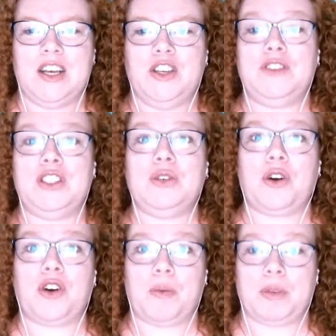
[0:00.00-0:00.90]
you've still got
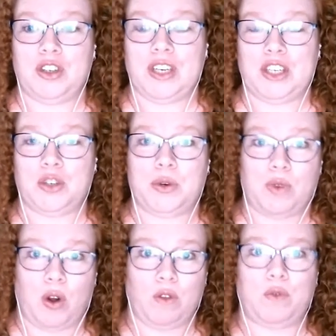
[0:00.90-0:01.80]
an opportunity to
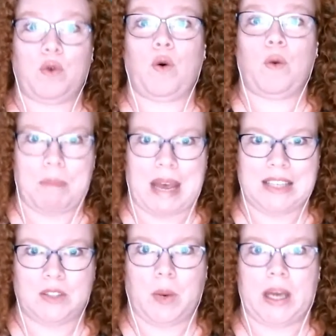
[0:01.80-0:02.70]
enrol for
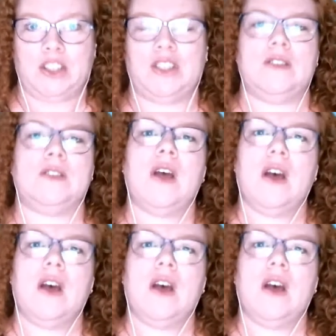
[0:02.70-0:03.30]
May's wages,